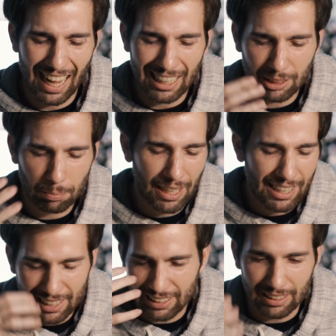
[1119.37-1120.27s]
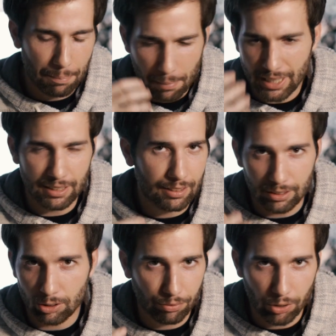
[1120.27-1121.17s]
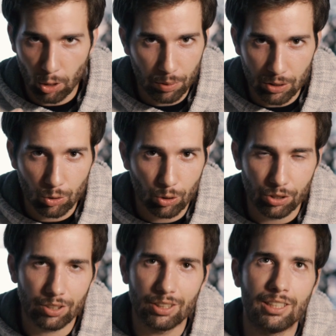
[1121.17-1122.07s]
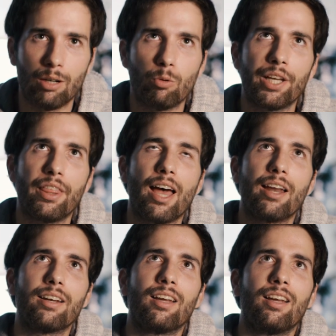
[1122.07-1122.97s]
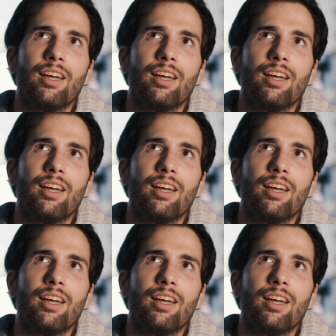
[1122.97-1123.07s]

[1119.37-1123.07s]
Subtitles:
explaining the basics of the open source in a way that